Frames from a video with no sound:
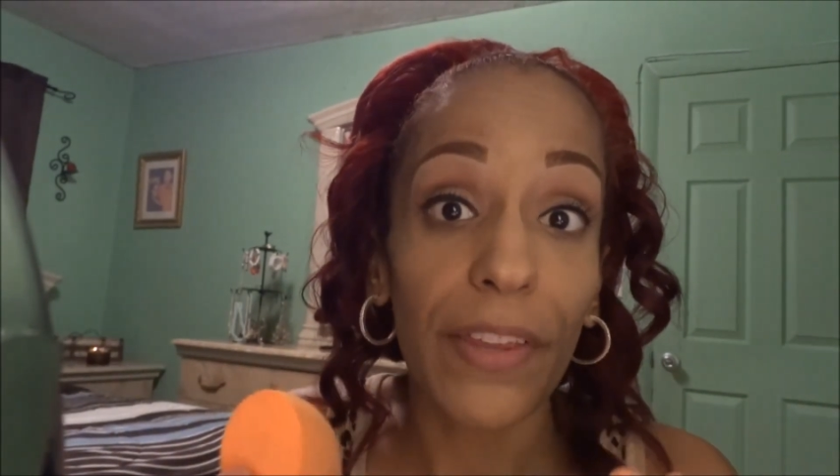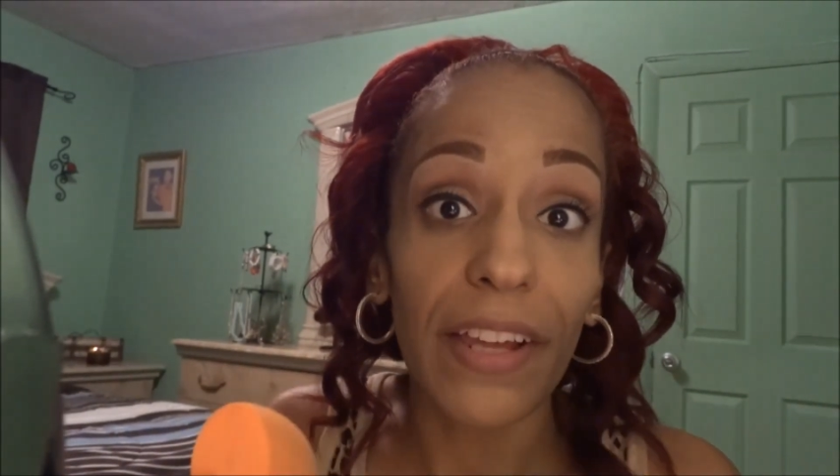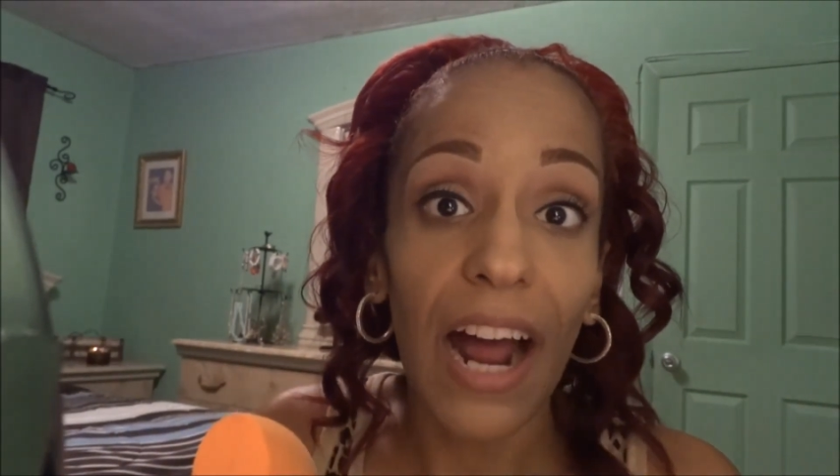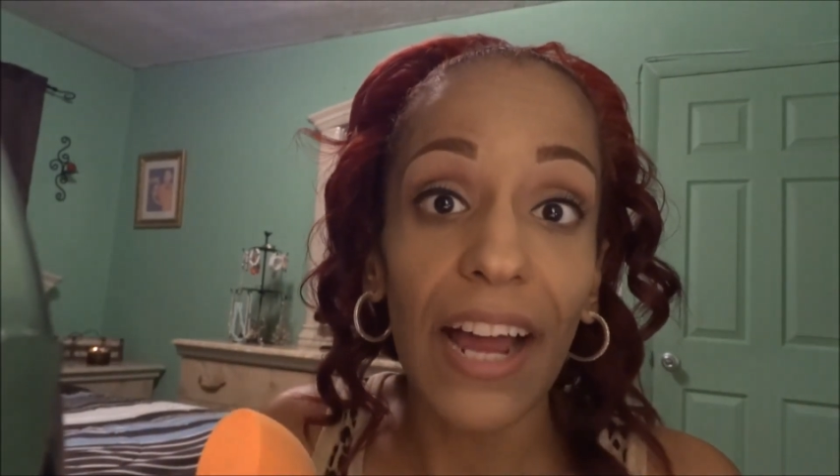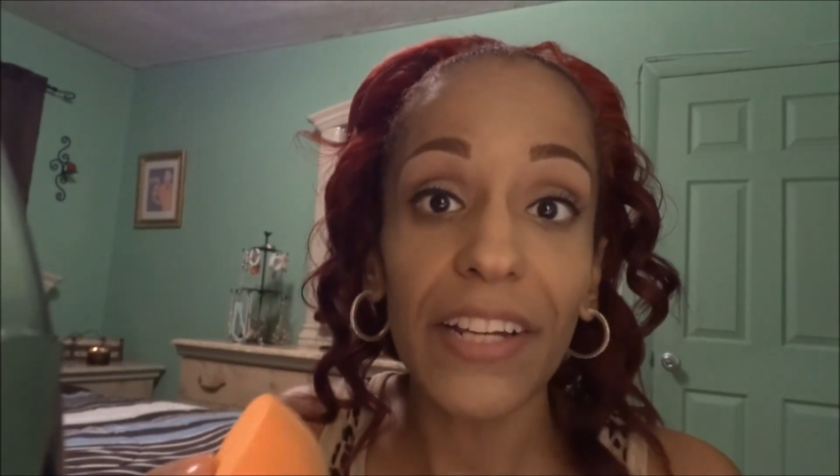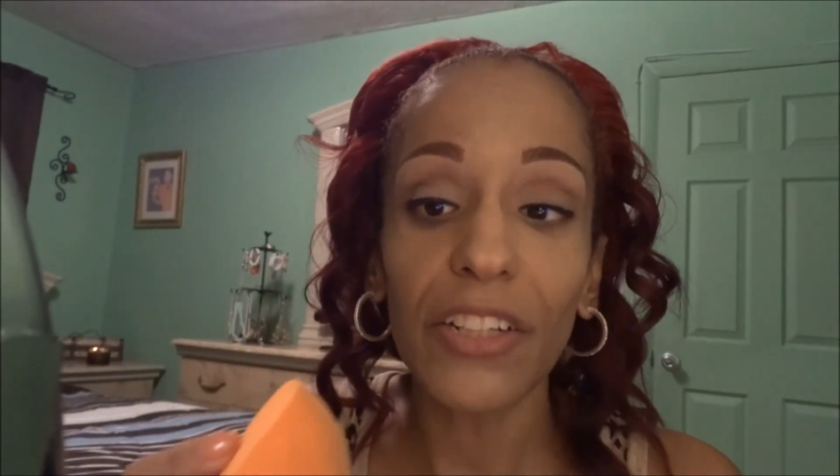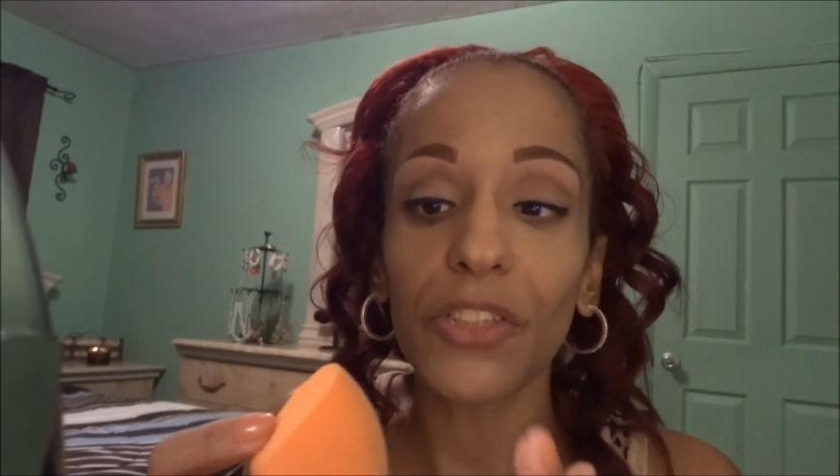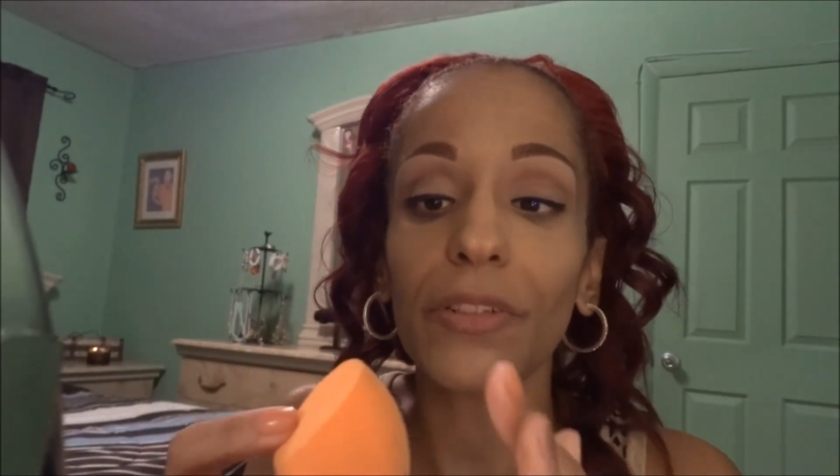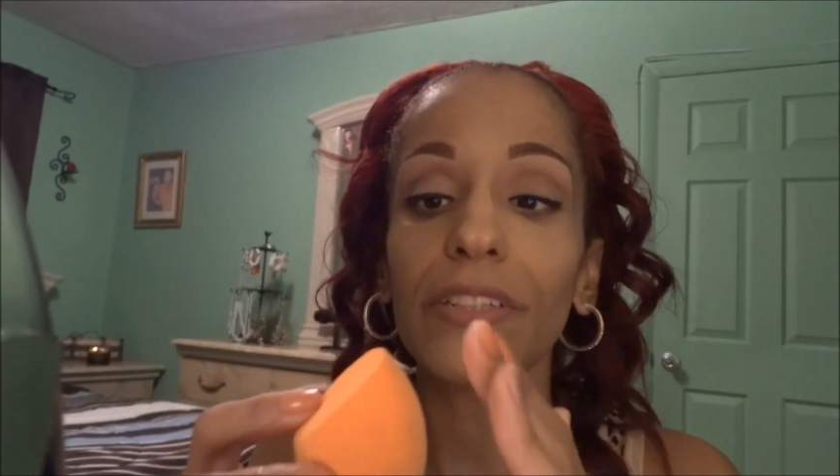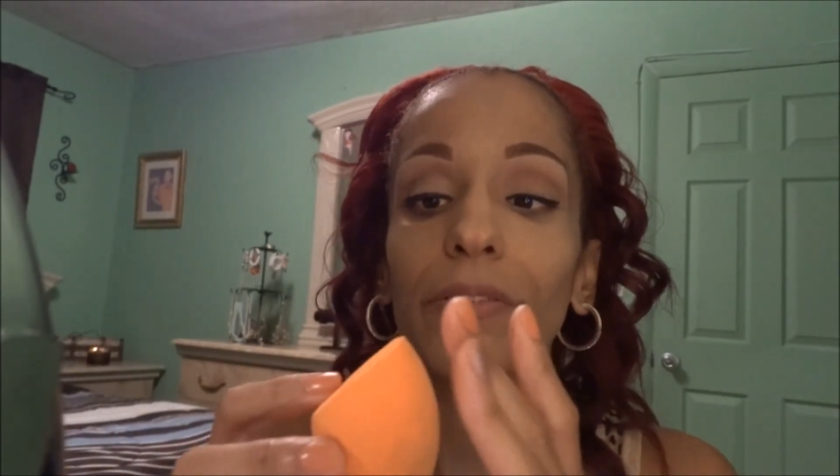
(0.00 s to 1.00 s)
way that I
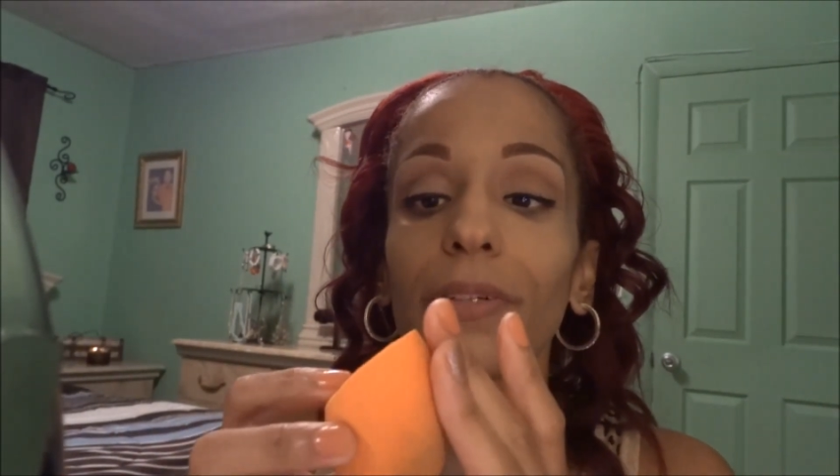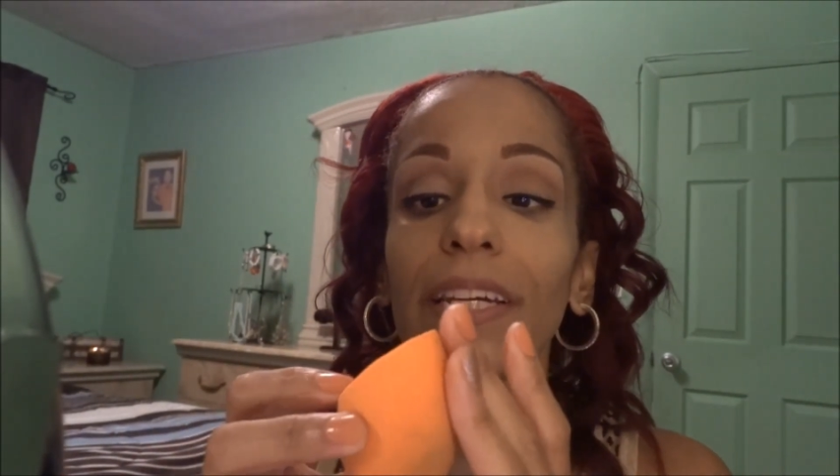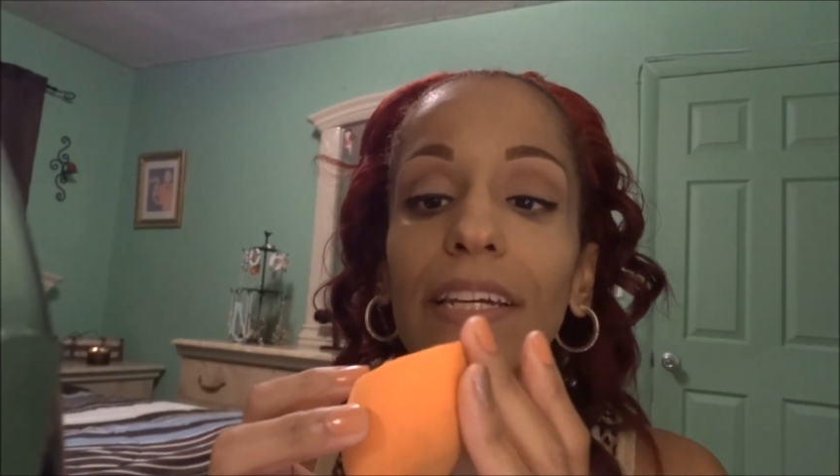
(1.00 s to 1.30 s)
enjoy doing